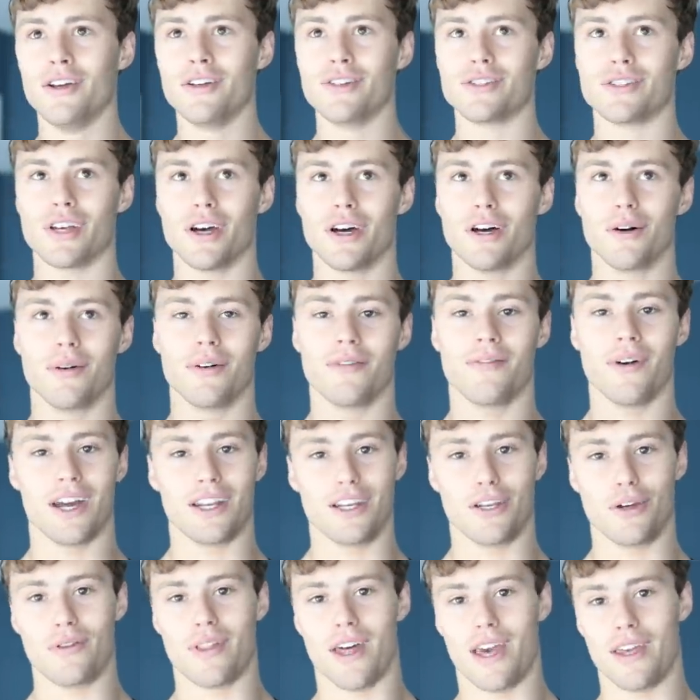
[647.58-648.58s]
So if
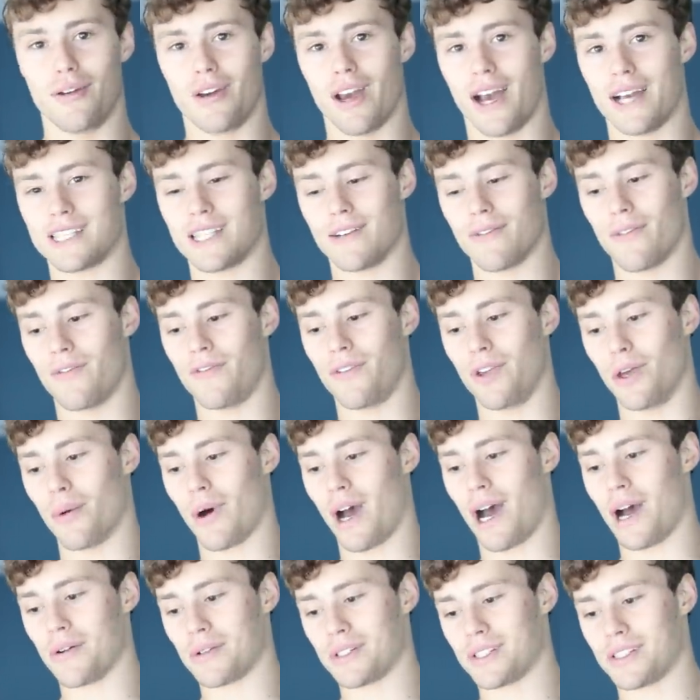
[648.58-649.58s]
I do that, you guys have a
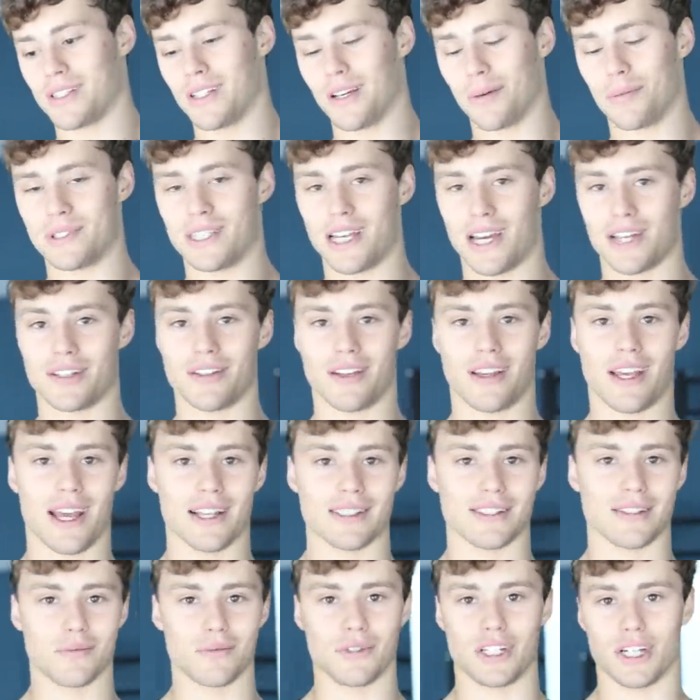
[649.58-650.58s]
few hours to potentially
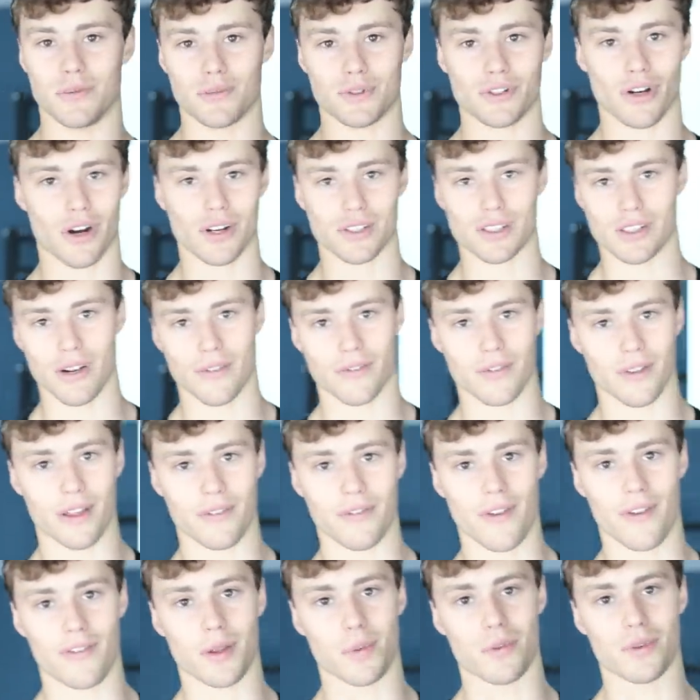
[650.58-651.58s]
get some Gymshark stuff
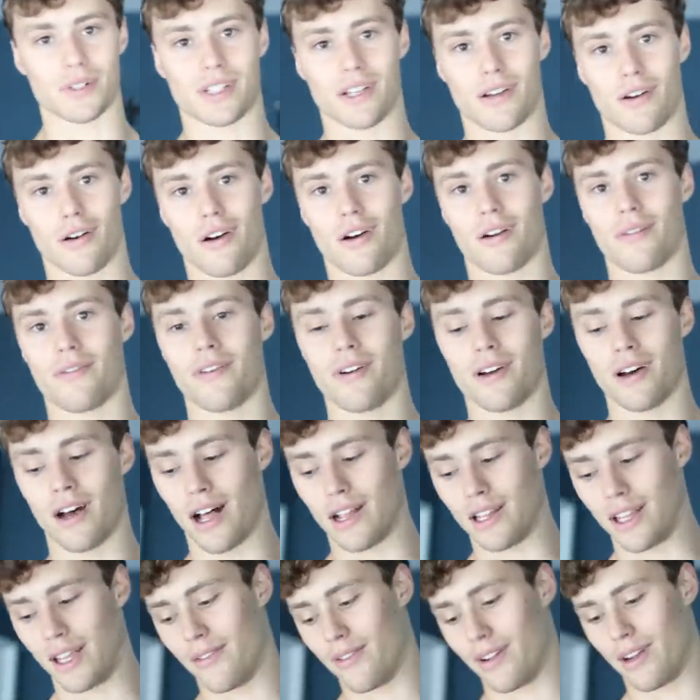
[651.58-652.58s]
like 50% off.
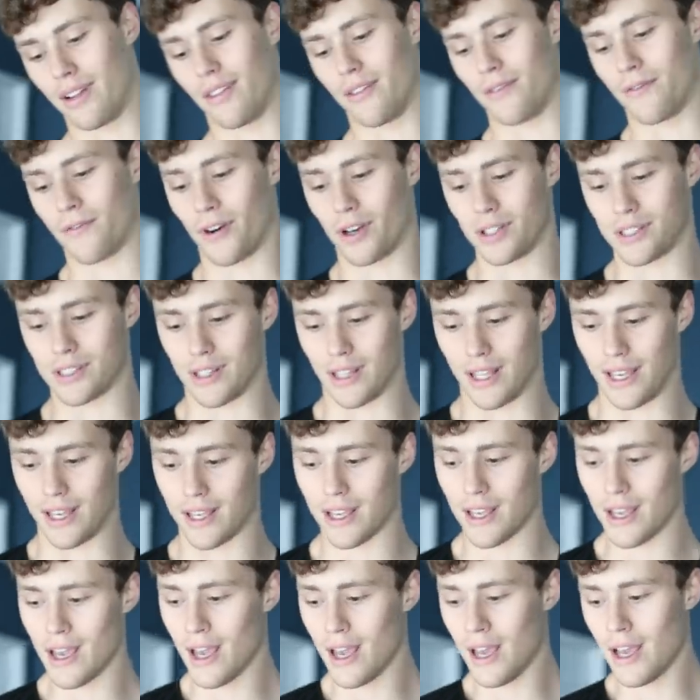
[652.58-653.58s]
I'll leave it in the first
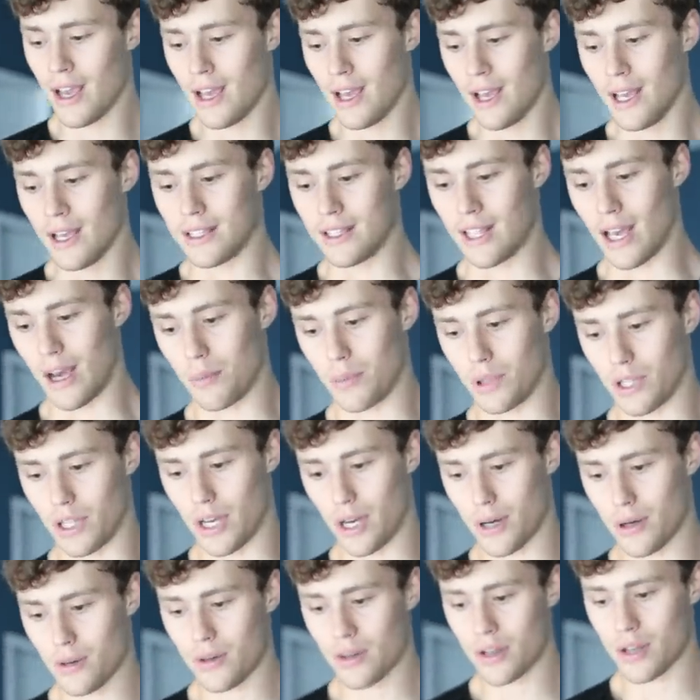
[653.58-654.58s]
link down
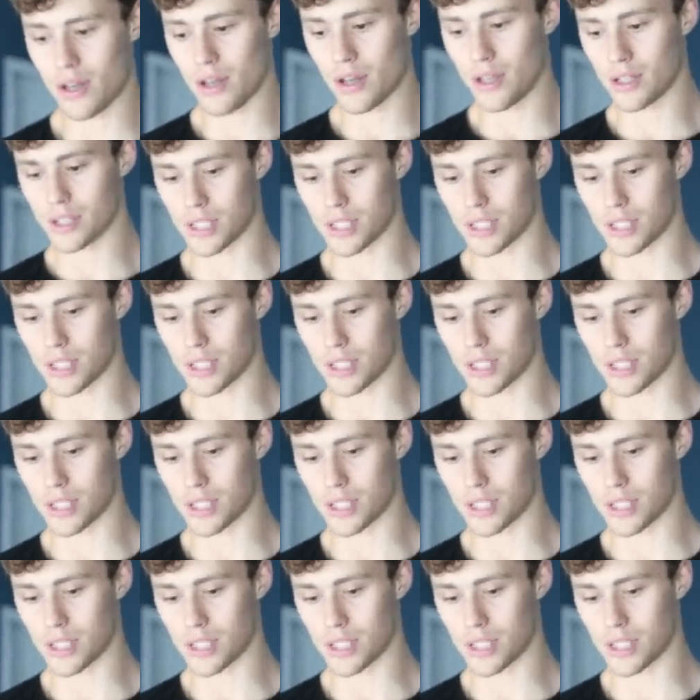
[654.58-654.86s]
below.